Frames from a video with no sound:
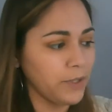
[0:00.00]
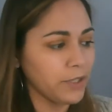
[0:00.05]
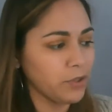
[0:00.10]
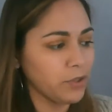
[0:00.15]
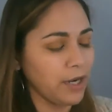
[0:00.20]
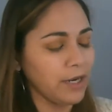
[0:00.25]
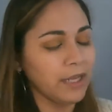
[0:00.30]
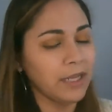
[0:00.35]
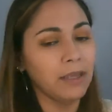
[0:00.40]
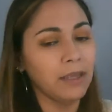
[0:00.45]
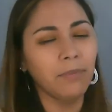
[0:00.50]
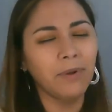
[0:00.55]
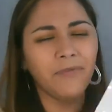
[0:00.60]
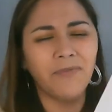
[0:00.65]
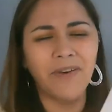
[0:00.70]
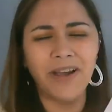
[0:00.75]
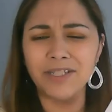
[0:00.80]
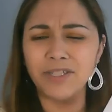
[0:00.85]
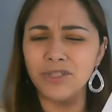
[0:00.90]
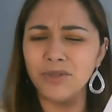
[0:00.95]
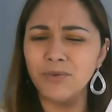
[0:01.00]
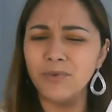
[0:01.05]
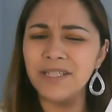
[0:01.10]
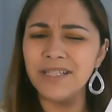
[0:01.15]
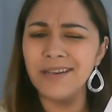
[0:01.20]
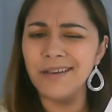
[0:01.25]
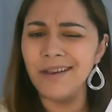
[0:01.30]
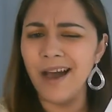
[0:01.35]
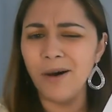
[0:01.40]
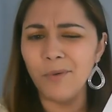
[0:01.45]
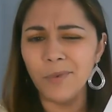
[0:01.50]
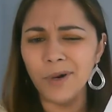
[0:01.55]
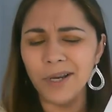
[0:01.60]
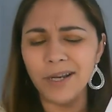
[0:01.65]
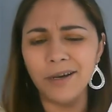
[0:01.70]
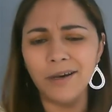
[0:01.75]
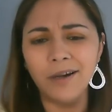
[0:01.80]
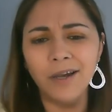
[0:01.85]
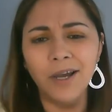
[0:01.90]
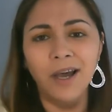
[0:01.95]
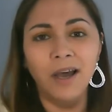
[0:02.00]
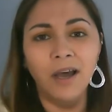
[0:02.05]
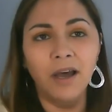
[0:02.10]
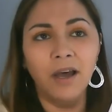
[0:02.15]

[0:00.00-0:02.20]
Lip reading: We try to keep it factual. We did not want to